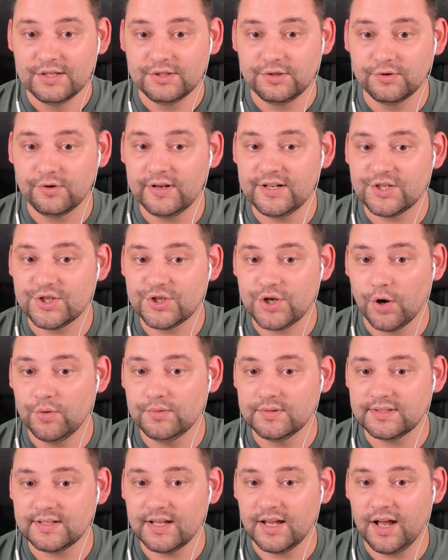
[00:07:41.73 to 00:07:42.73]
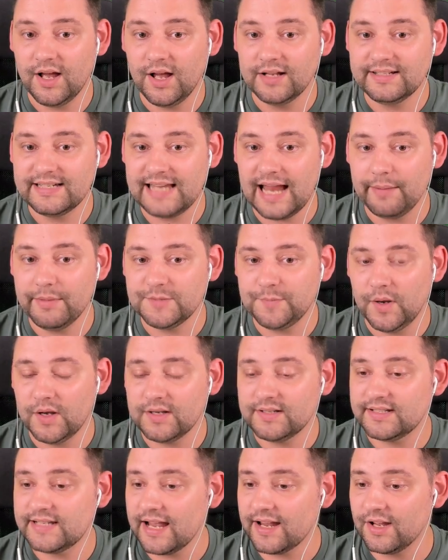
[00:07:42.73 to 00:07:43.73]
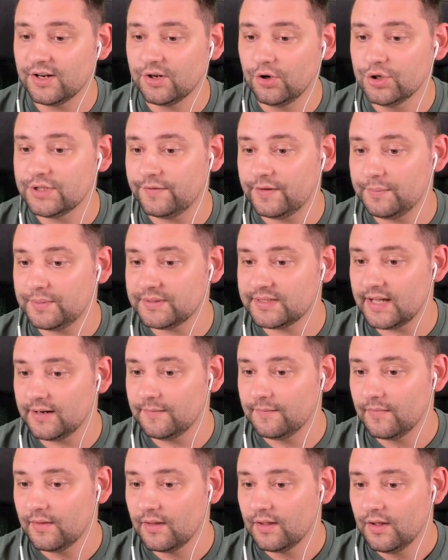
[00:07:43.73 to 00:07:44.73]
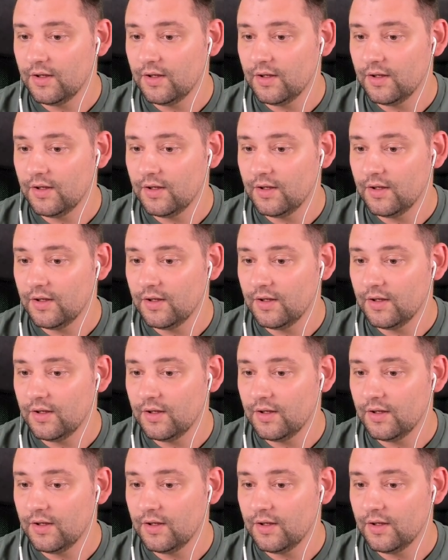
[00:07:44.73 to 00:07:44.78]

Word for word: To increase Joan's uh, damage per second, 150%.